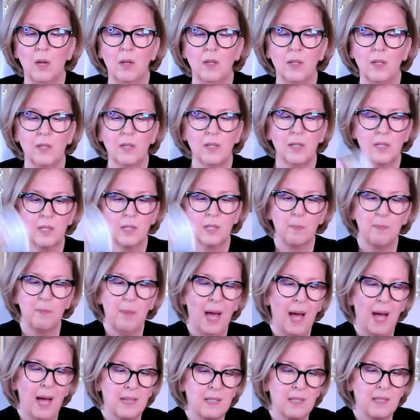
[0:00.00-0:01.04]
This is the
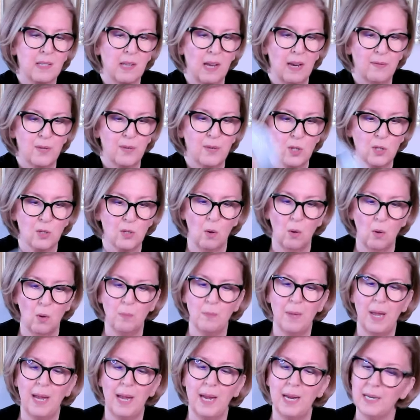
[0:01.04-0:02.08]
past life
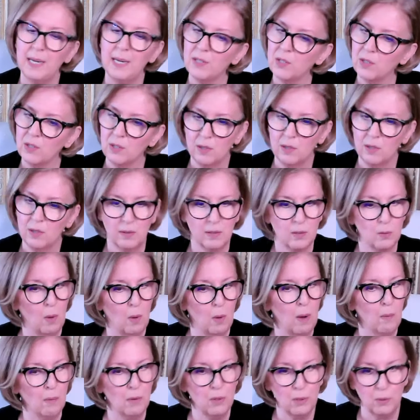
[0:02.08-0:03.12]
soulmate. That's
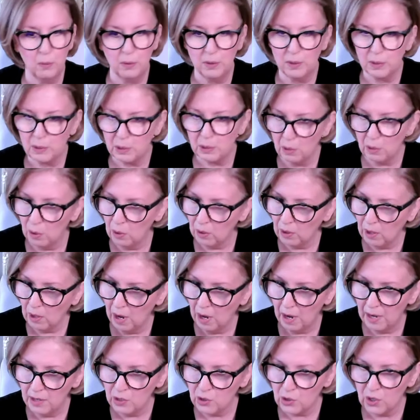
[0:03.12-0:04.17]
why we're doing the soul
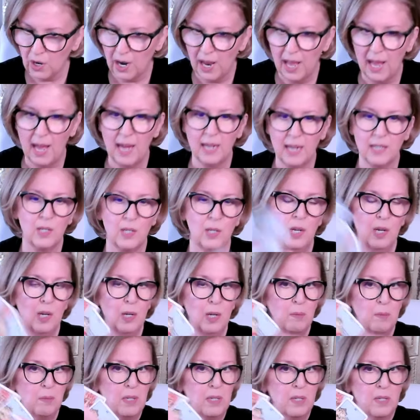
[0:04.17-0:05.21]
contract.
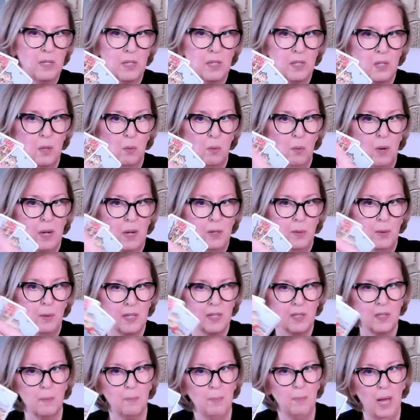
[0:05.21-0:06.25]
This is the one who
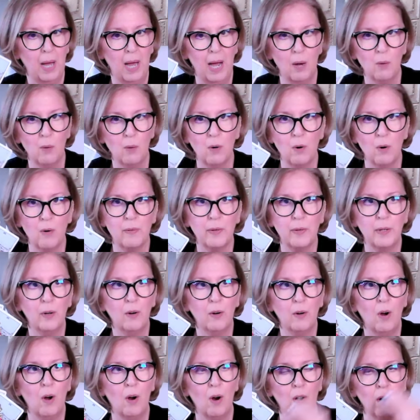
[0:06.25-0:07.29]
has the power over your
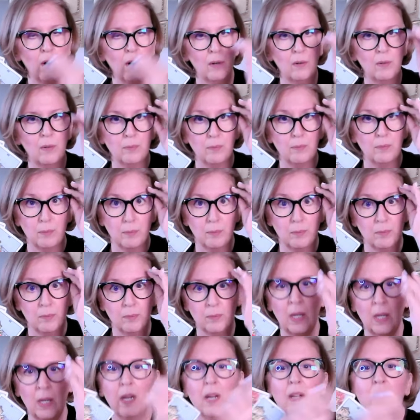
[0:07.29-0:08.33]
heart.
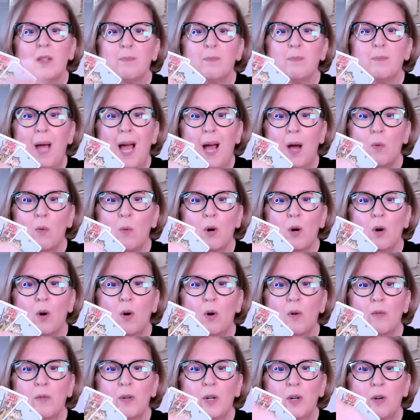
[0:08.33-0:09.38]
The power
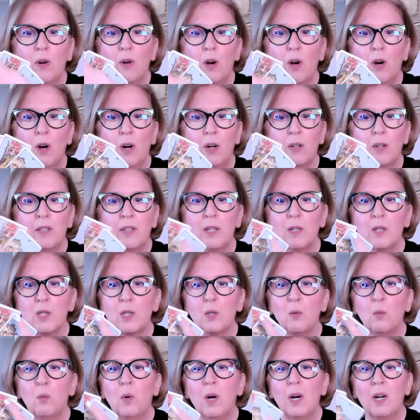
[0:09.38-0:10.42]
over your heart. There's
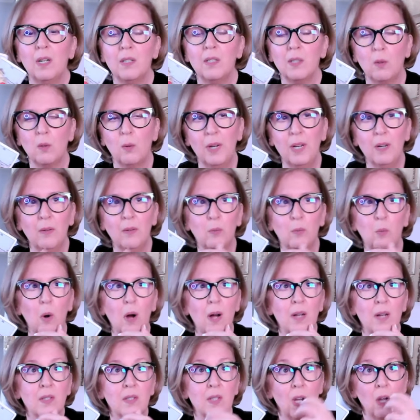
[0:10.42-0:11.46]
the wands, queen of
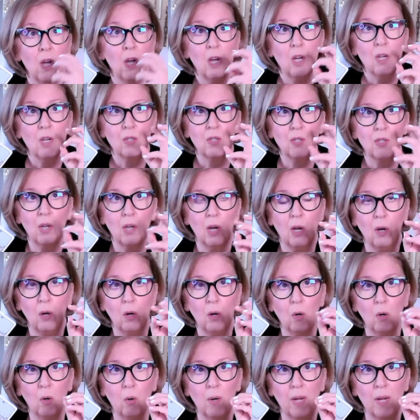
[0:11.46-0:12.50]
wands.
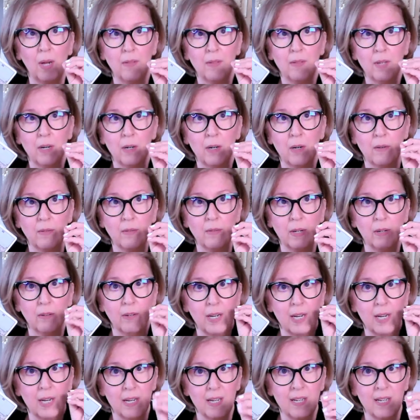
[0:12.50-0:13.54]
So there, there
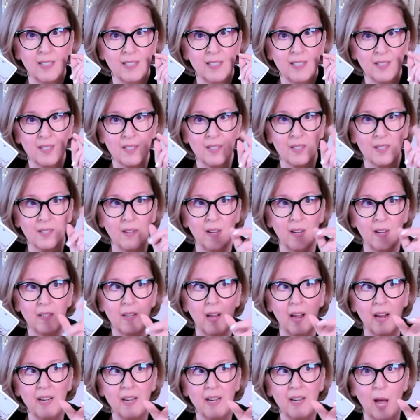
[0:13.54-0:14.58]
is a
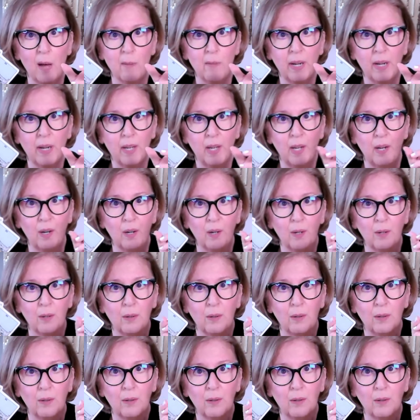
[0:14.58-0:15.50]
dynamic here